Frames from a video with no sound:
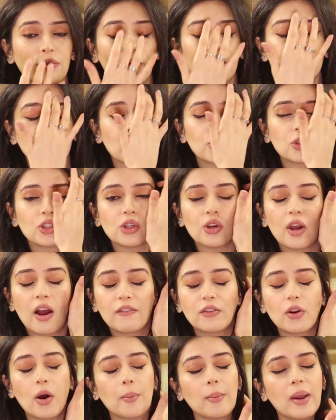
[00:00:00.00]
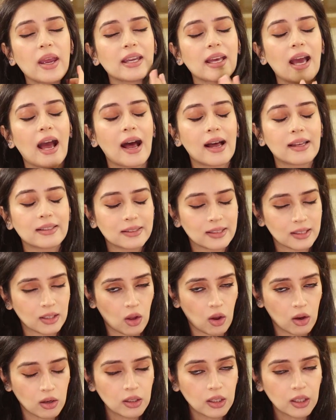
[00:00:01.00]
photo shoot I've not made it as
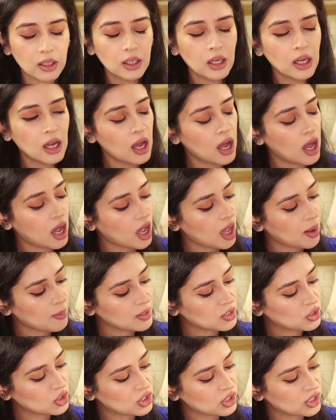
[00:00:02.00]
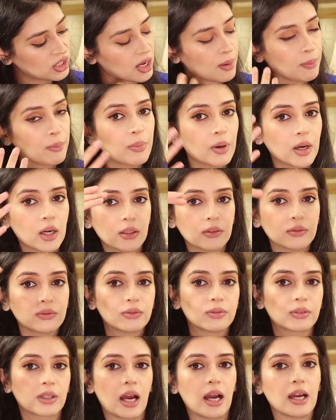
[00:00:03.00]
long um, just above
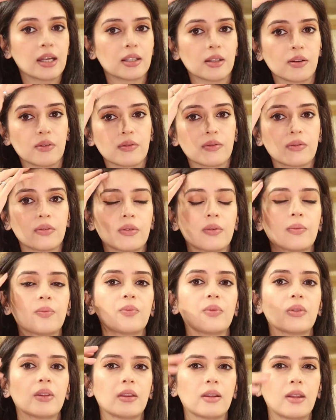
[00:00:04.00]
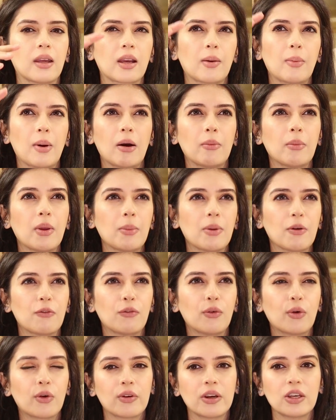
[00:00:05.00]
kind of like about maybe
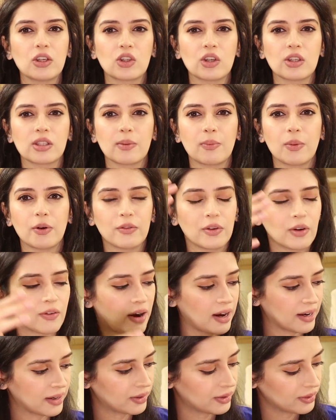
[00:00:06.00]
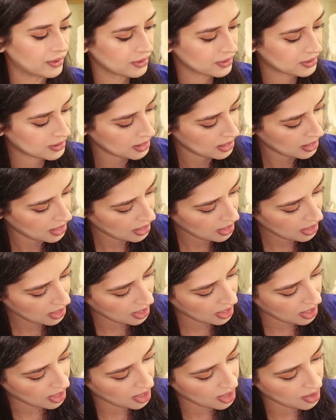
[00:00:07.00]
four inches above your ankles.
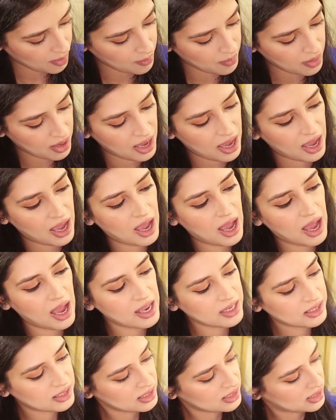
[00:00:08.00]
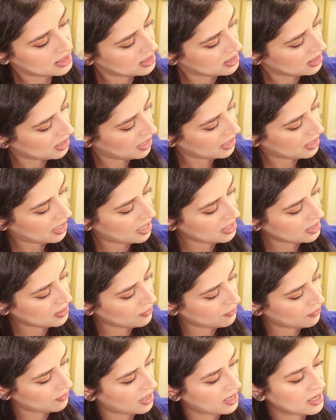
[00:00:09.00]
Um, and it's like kind
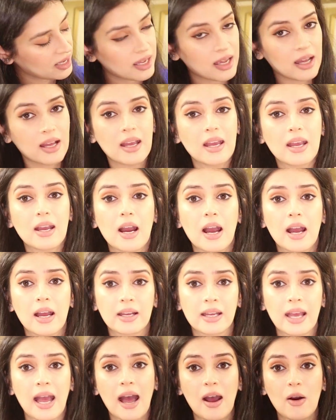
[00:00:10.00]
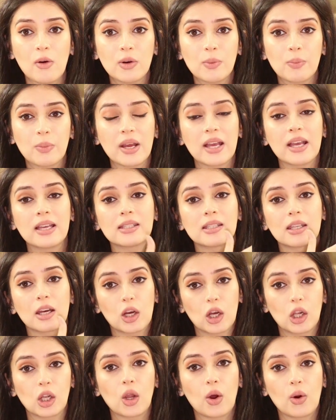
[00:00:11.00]
of a, a, gown but it's
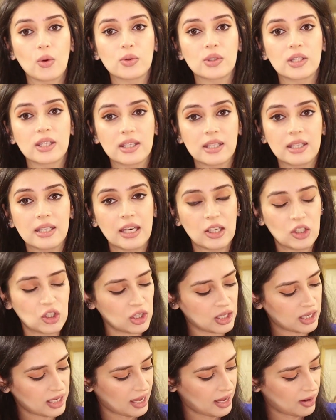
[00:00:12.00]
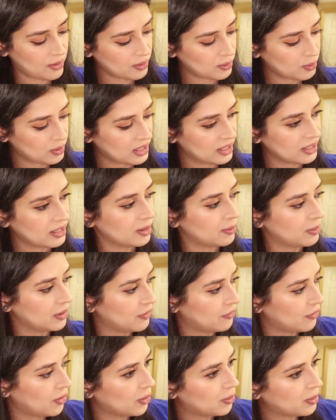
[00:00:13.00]
a closed stitched gown with a little
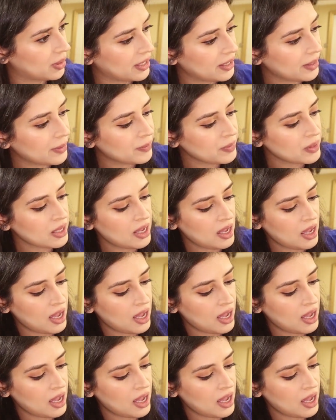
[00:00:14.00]
bit of opening.